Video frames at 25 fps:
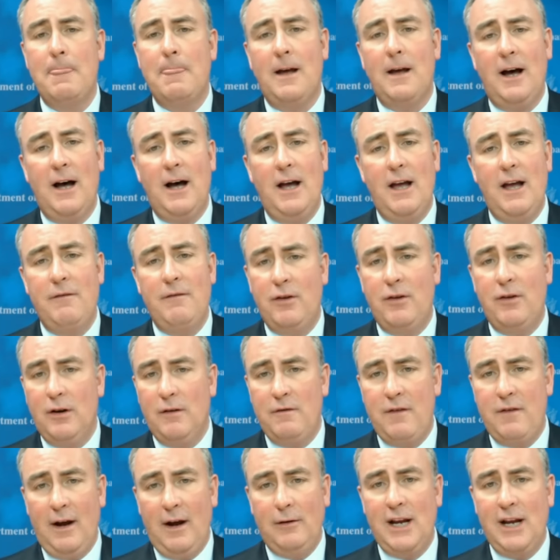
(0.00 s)
Uh, if you're in
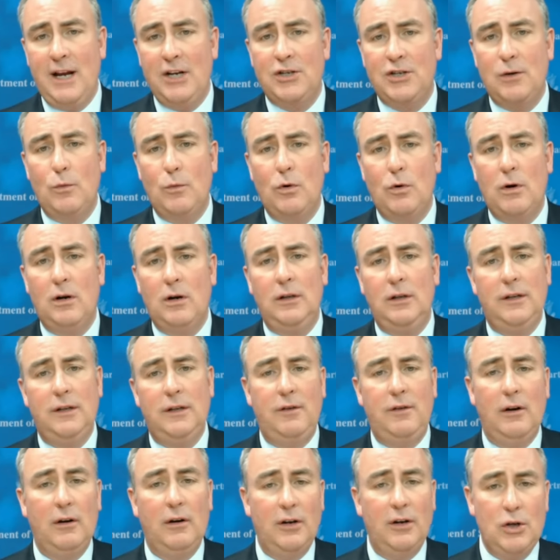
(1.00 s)
foundation world,
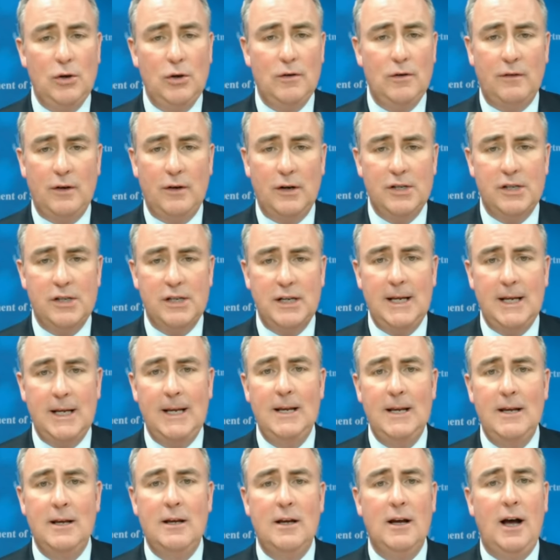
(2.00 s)
if you're a
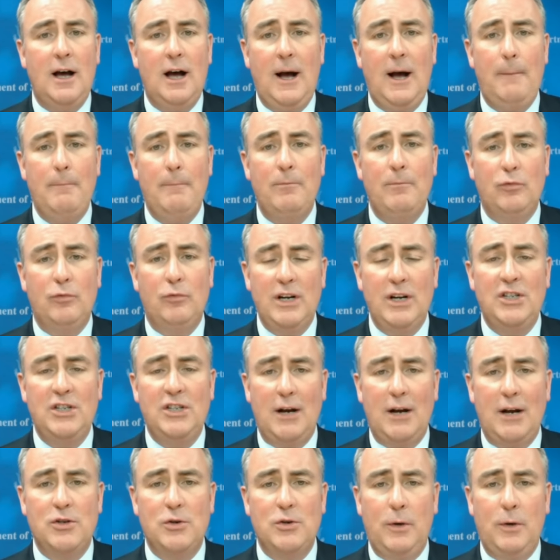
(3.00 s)
university, um, reach
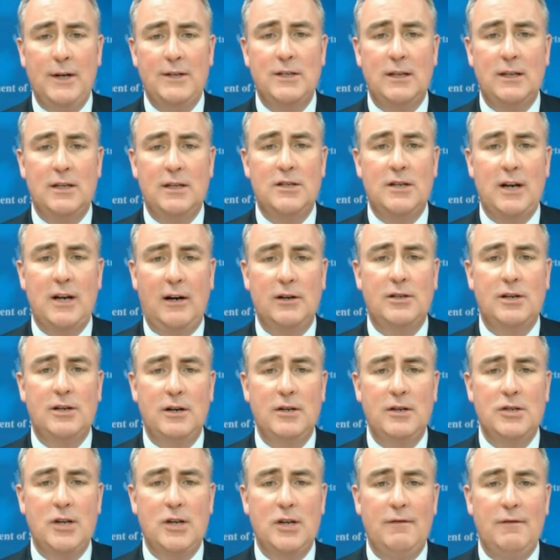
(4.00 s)
out to us at the
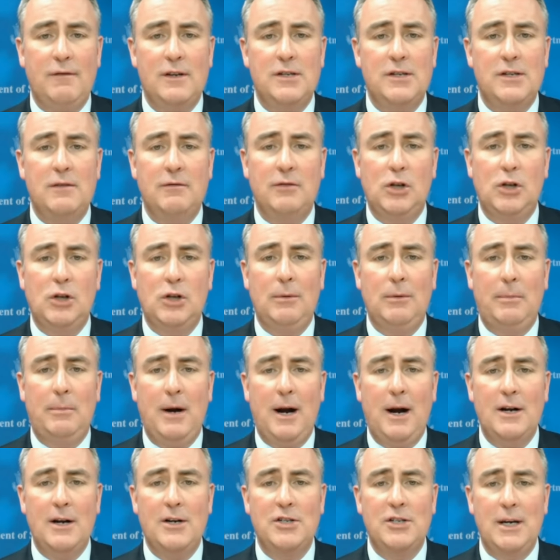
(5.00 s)
Secretary's Office of Global
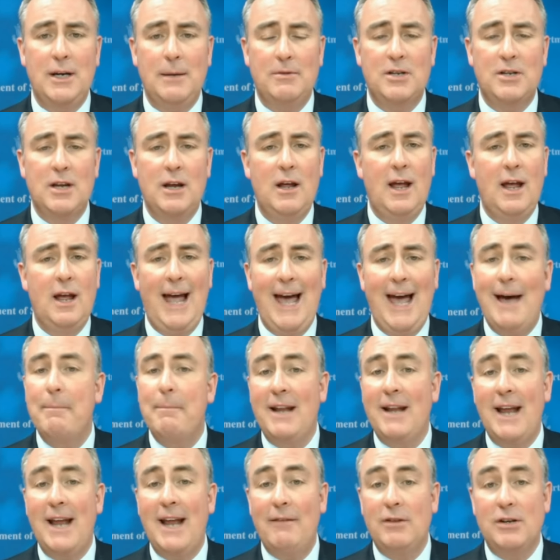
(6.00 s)
Partnerships.
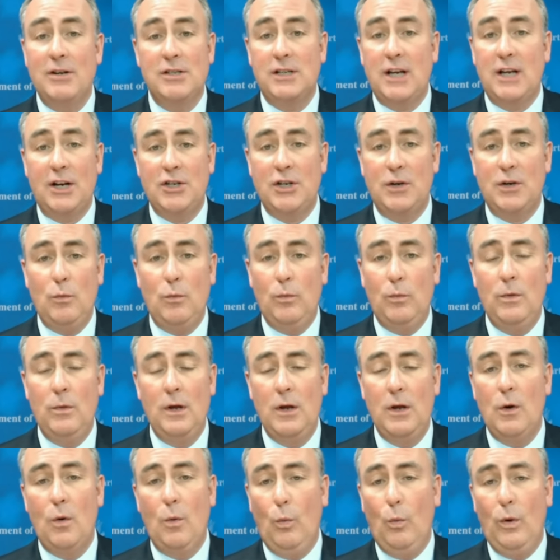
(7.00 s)
Happy to have a discussion
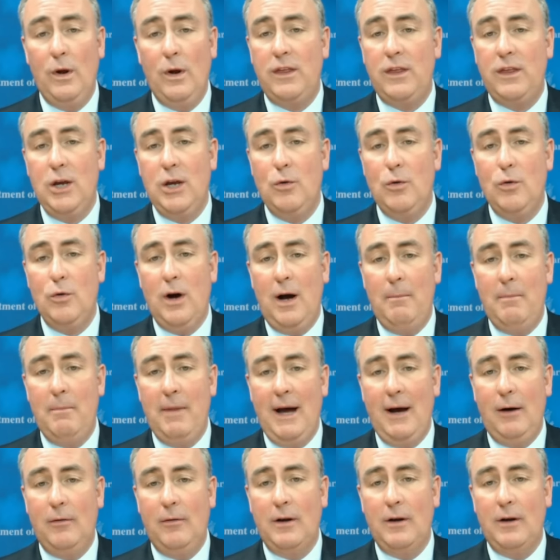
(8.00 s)
with you
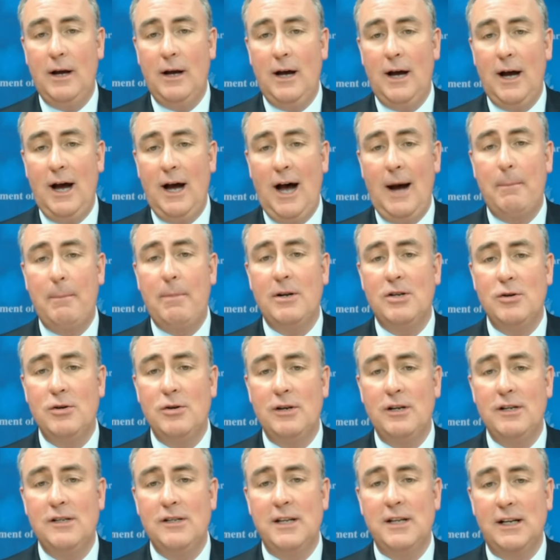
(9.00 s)
about uh,
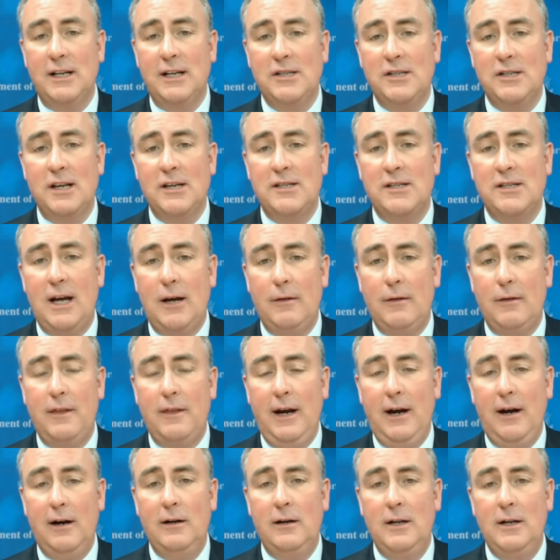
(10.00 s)
opportunities that exist out
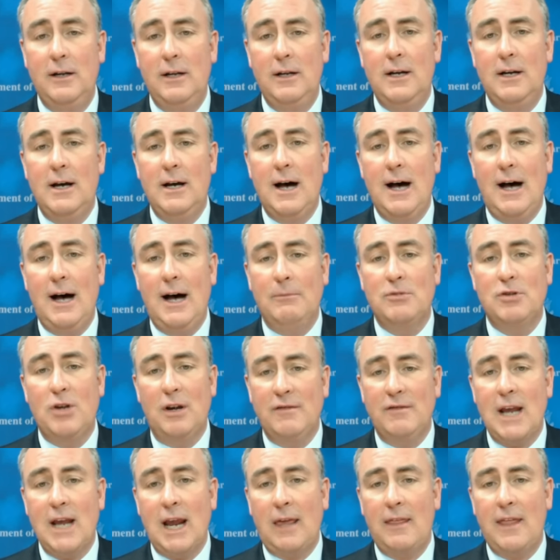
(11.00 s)
there. Um, so
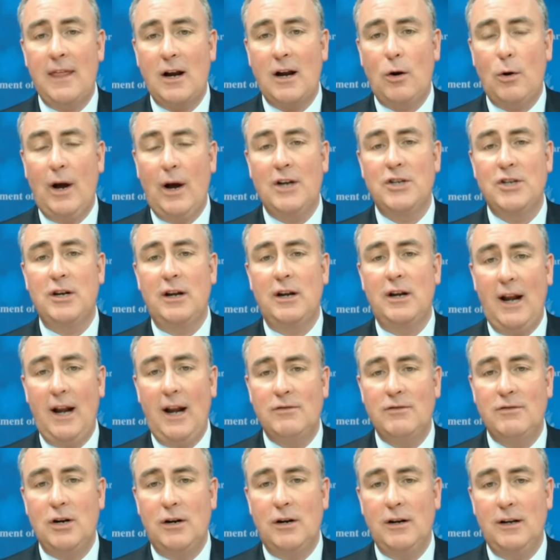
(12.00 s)
I've taken that question and
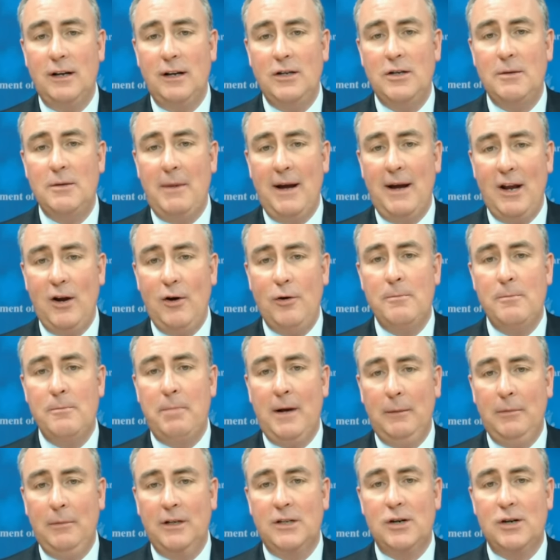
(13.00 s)
I've turned it into my own
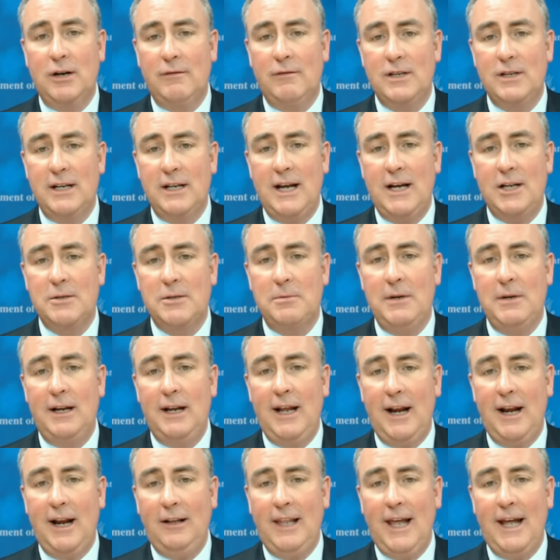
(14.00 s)
public service announcement,
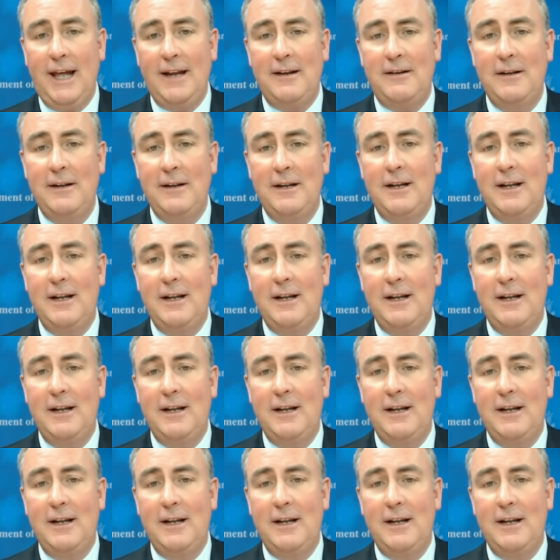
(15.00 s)
and I'll let